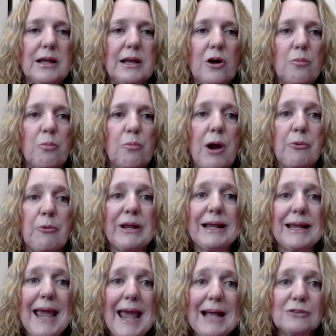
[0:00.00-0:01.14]
In our property
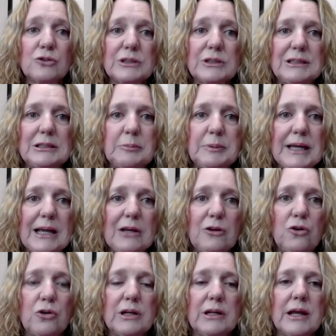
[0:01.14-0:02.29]
and casualty TPA
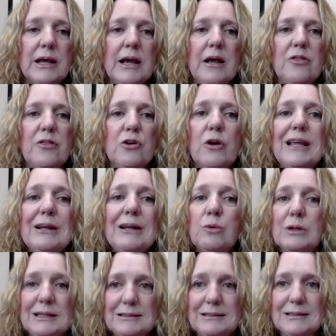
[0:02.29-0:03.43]
unit, they're
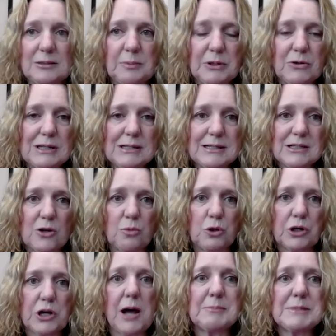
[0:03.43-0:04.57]
equally as experienced as our
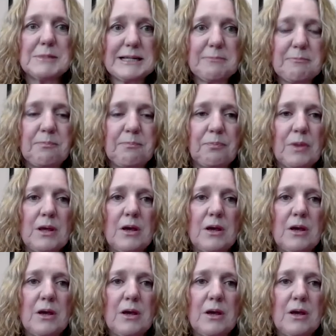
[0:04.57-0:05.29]
work comp team.